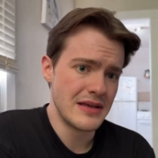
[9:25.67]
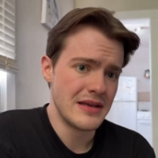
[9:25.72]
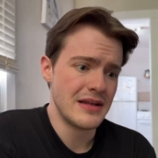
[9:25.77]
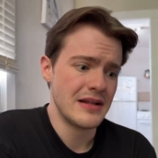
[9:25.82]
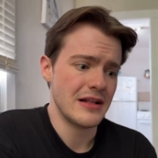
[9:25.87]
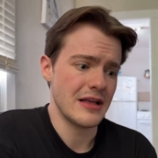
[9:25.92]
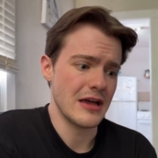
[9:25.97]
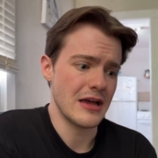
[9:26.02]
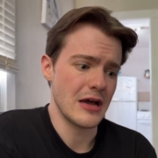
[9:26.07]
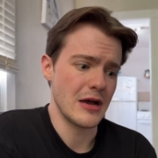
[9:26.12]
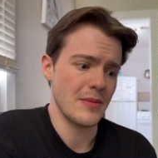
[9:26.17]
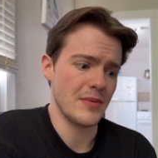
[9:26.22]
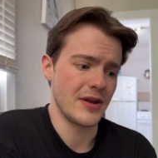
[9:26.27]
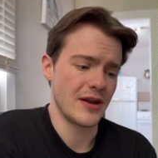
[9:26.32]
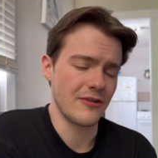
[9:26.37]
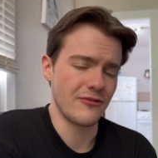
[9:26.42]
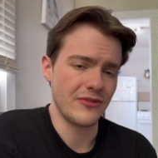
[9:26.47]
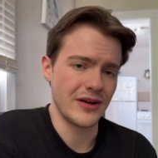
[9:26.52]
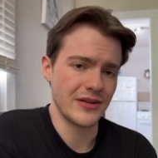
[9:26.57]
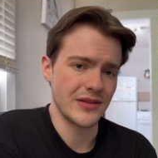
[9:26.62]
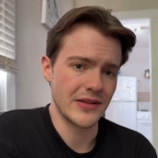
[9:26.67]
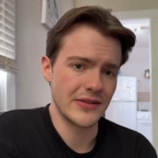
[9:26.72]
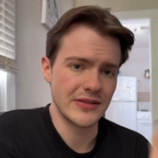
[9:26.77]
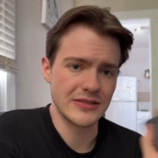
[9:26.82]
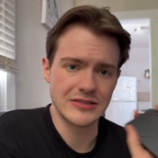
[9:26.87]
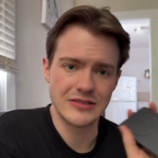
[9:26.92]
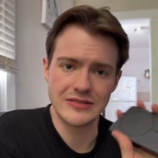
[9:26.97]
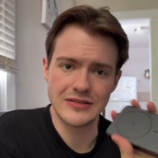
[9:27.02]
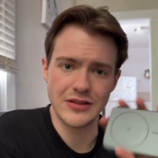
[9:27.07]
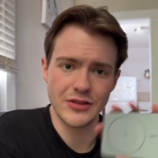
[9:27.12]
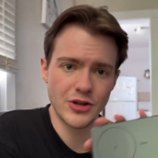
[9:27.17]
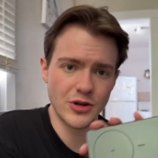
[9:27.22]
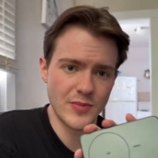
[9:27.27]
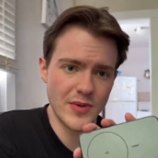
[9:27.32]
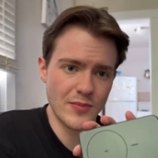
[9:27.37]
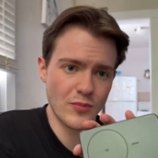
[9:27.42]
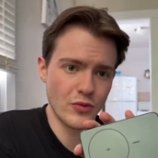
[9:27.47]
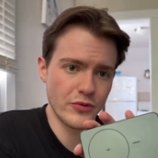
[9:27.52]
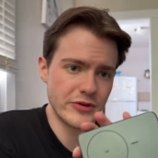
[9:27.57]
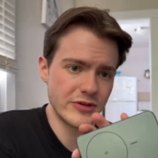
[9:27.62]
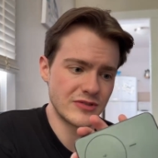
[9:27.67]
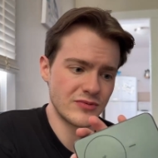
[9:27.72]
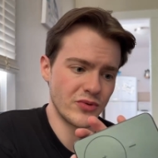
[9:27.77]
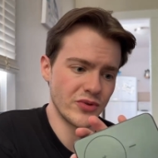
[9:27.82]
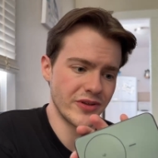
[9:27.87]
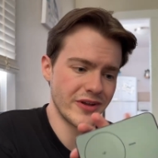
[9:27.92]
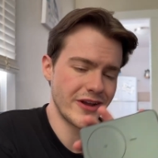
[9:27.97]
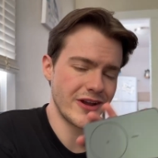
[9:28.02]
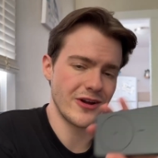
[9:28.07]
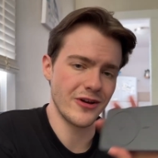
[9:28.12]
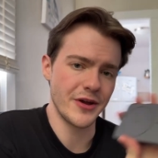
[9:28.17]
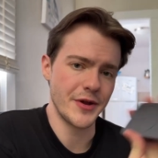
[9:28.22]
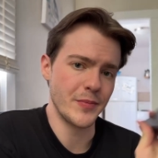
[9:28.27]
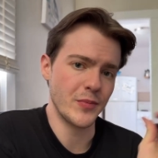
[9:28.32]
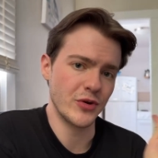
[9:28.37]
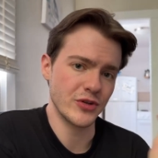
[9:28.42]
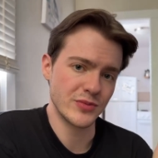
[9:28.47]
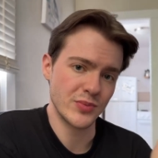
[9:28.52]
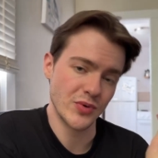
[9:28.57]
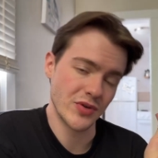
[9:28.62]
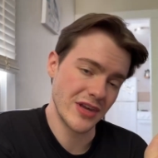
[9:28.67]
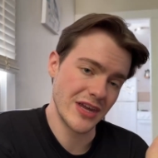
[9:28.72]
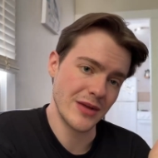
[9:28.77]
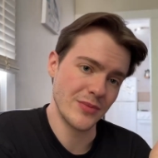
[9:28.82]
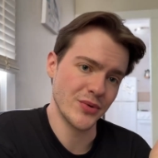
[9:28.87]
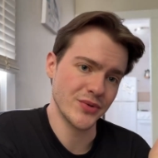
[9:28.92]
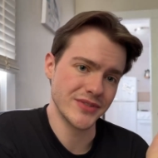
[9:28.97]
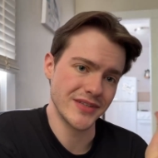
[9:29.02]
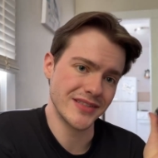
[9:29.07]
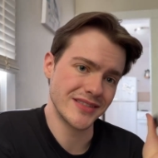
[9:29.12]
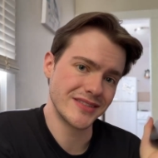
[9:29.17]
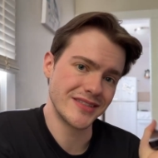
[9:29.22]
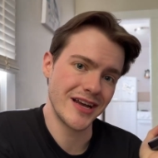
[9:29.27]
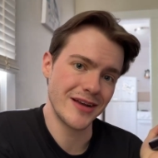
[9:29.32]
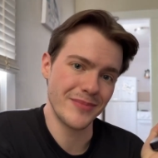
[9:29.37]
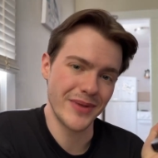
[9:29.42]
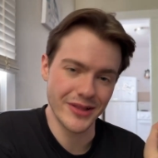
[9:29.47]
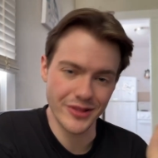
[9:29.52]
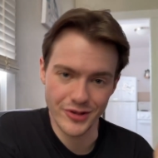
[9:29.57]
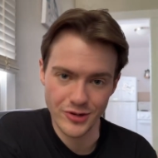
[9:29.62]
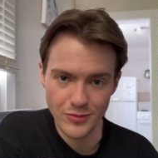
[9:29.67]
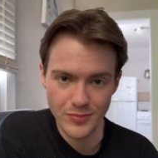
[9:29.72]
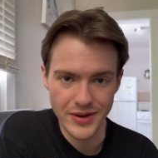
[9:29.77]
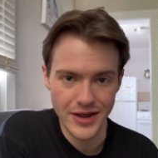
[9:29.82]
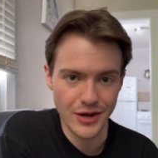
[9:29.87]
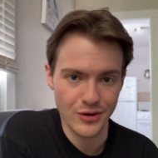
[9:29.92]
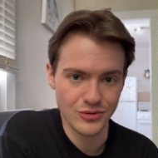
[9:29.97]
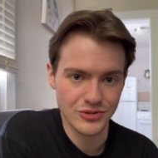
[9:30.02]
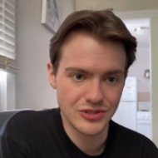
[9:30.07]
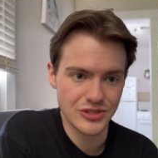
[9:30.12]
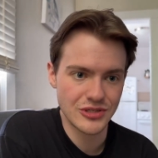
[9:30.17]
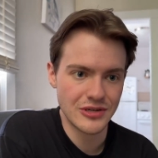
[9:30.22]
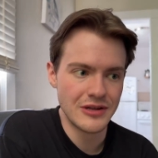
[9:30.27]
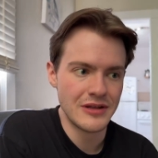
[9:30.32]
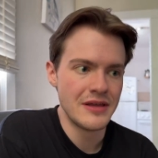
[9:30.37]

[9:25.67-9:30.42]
And I find that this is a little bit more useful than carrying multiple cables inside my little pouch.